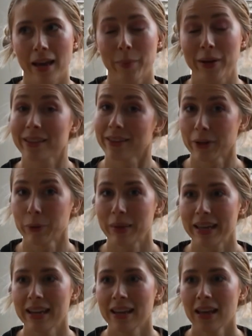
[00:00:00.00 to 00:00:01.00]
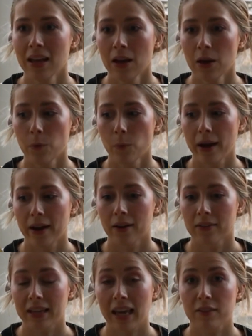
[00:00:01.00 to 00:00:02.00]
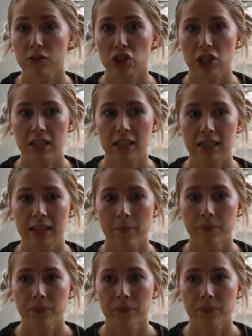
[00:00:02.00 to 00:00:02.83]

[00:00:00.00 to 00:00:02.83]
but a little bit where like if she